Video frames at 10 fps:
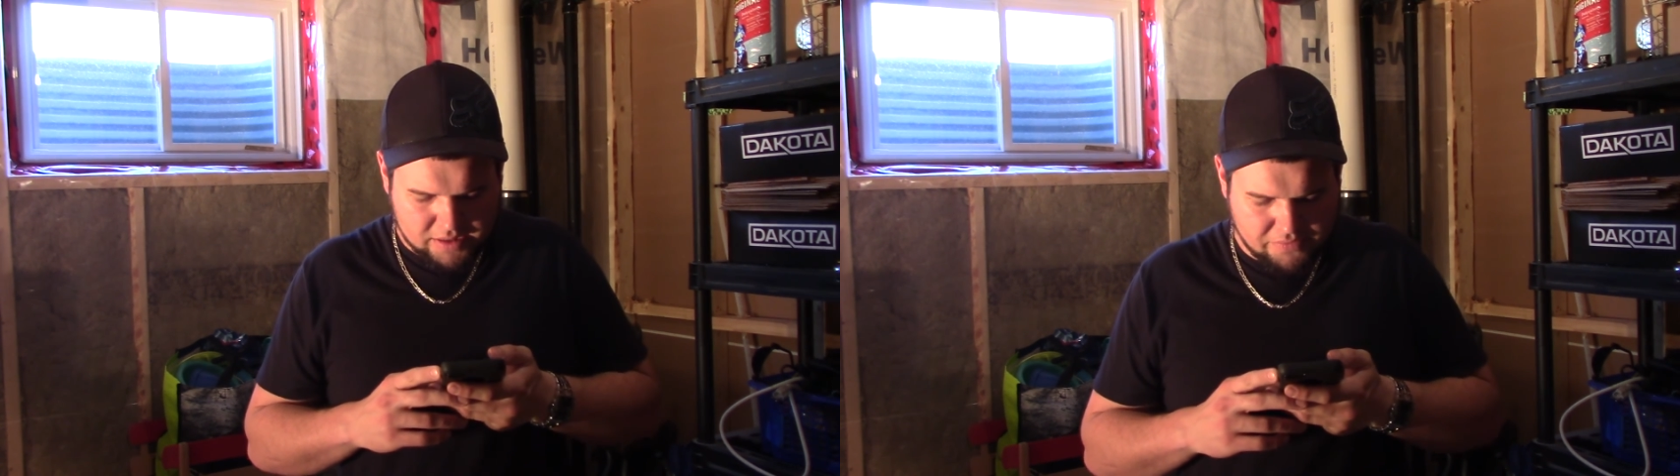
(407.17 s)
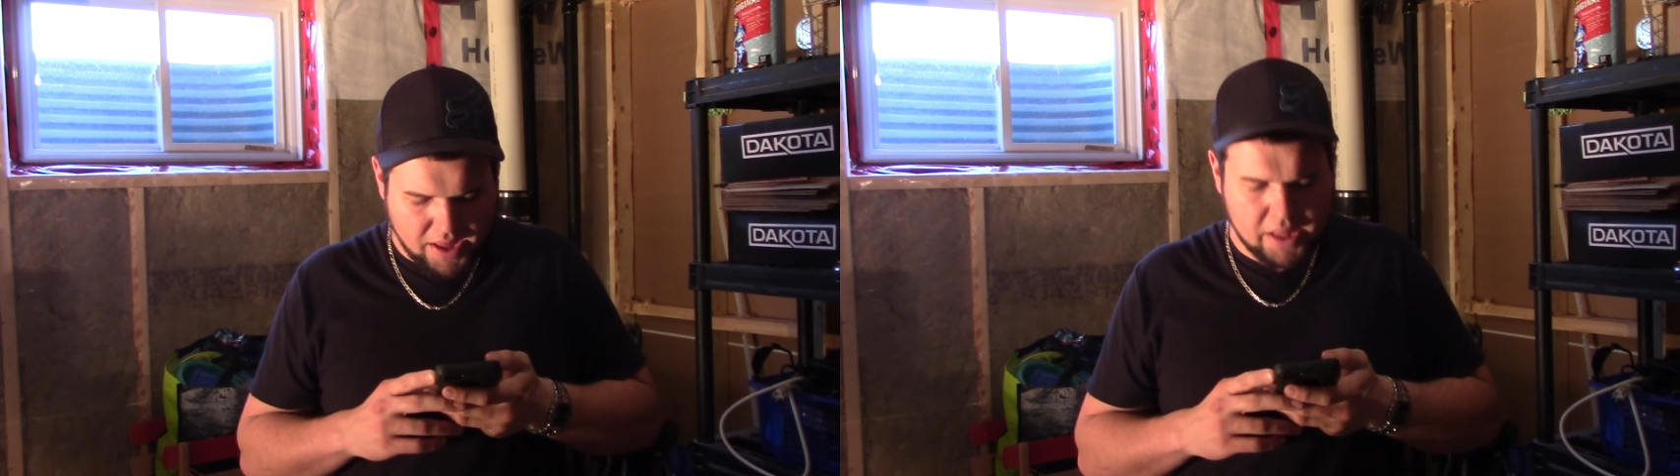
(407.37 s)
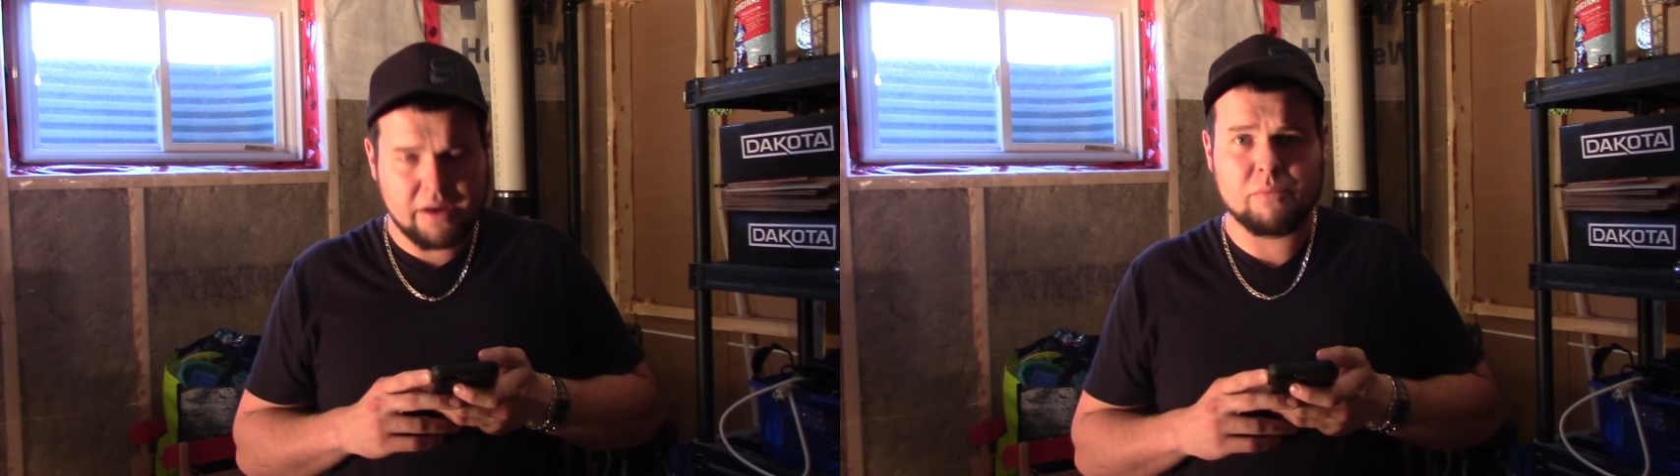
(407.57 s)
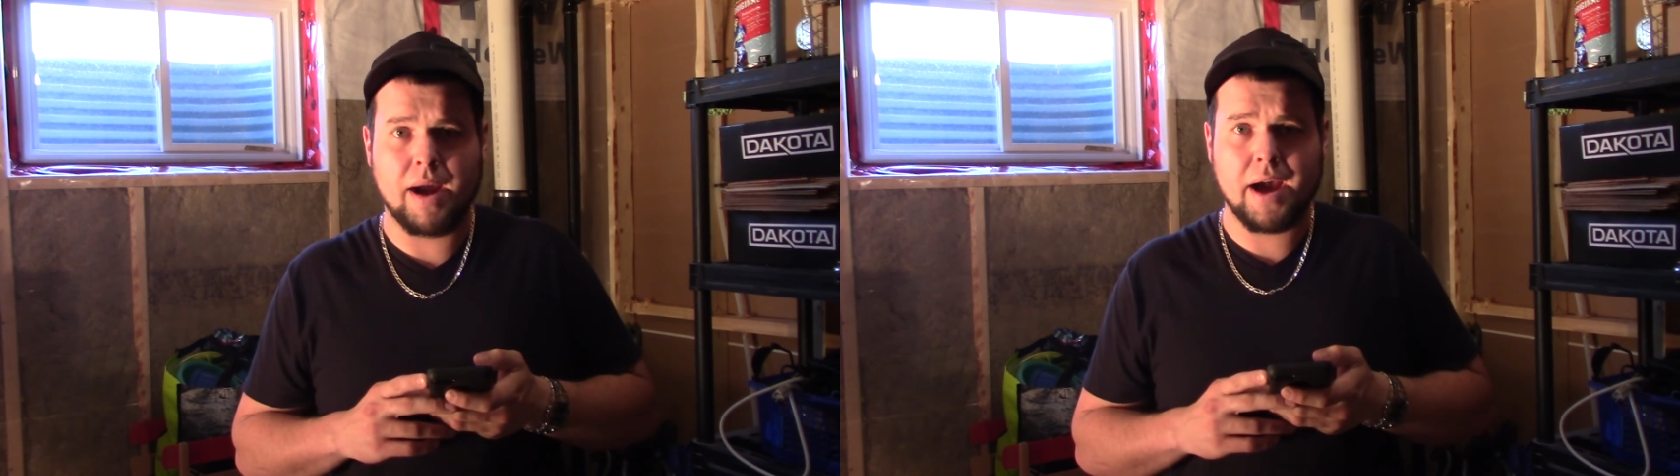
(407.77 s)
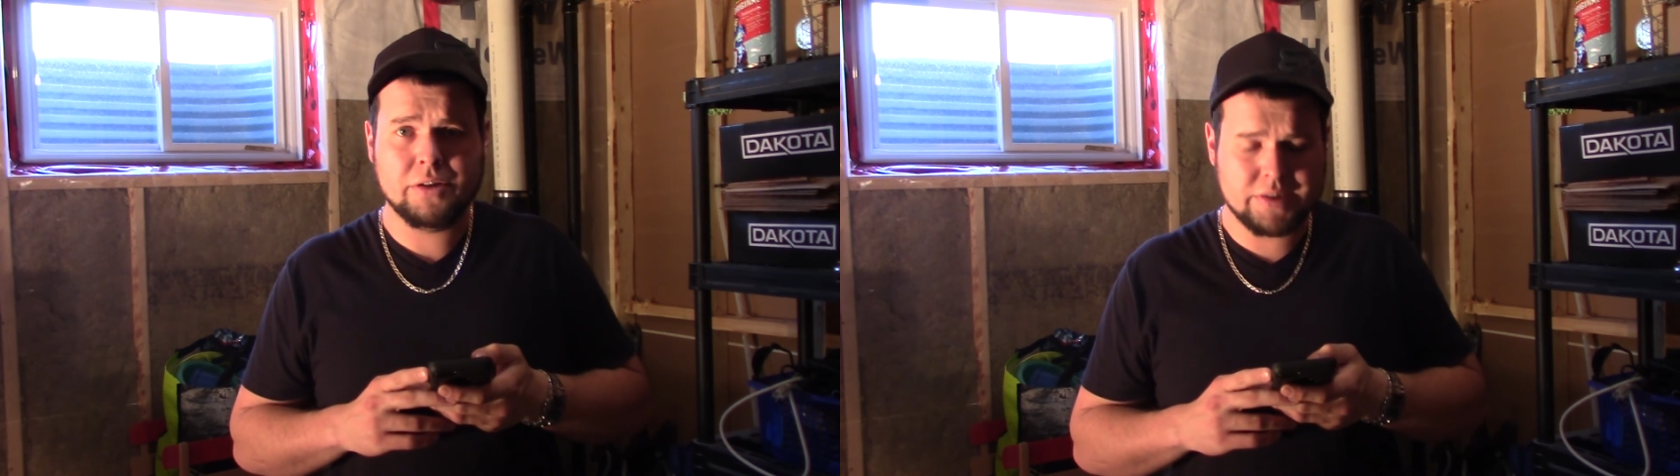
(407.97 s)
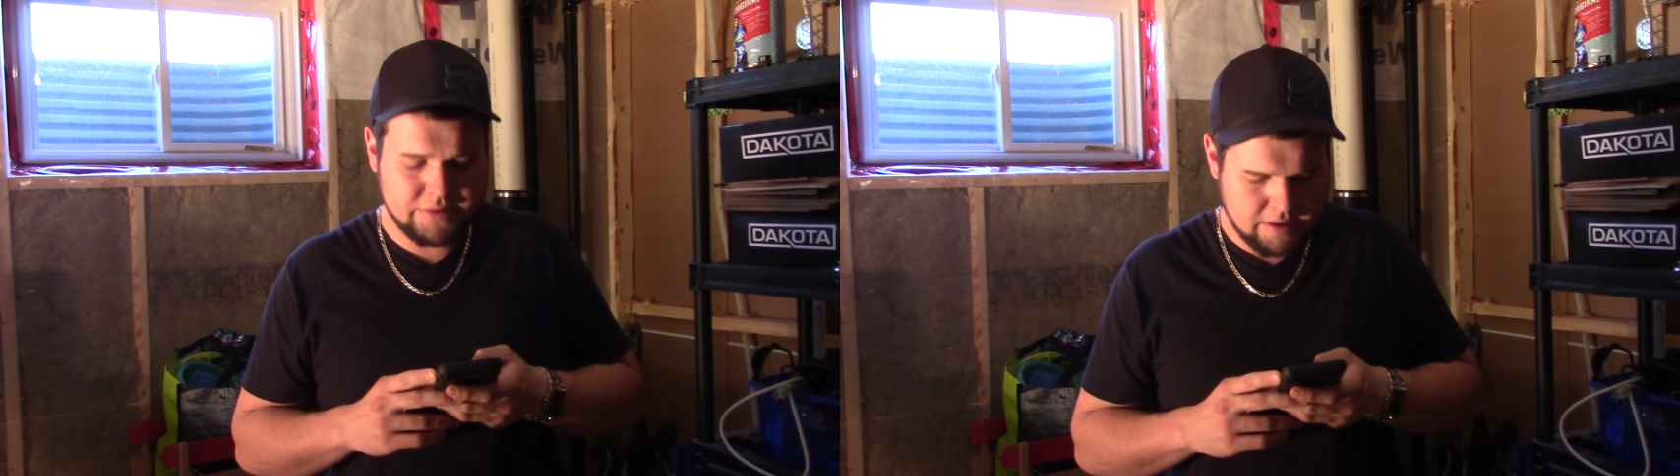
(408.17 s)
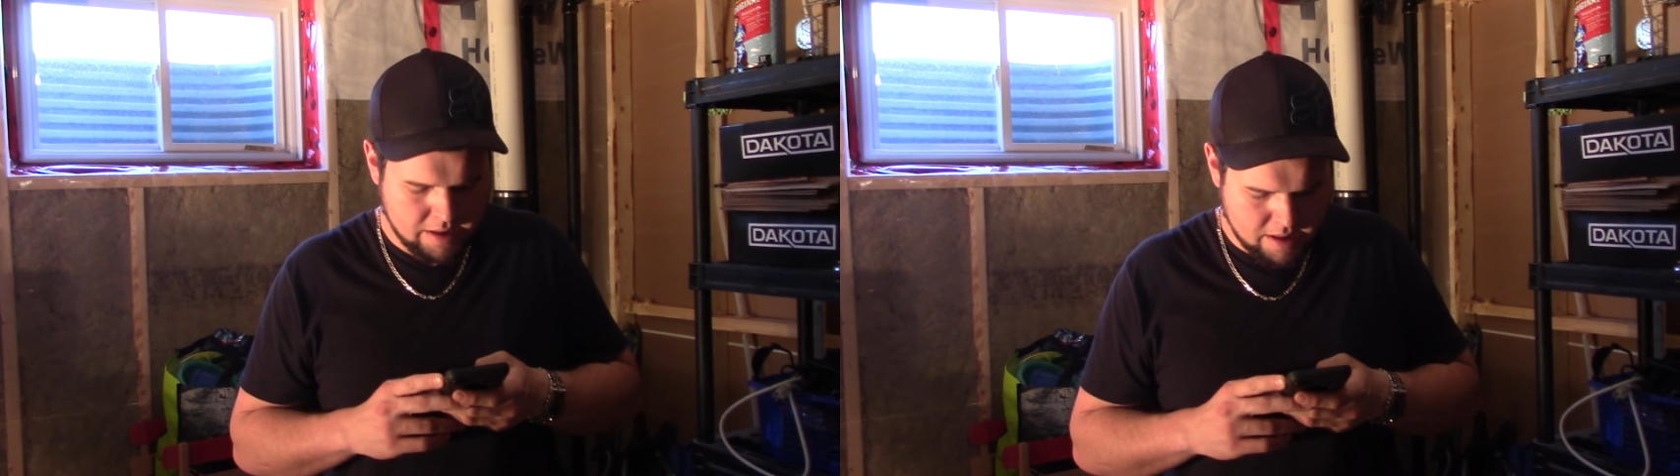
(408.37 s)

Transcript: the value of my house?